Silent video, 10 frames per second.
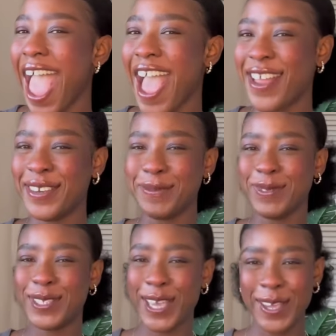And I'm
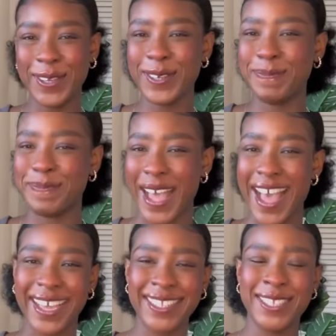saying
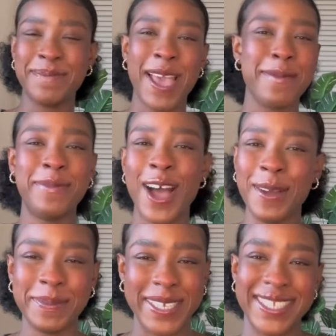goodbye to my
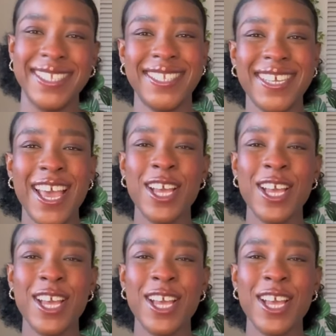apartment.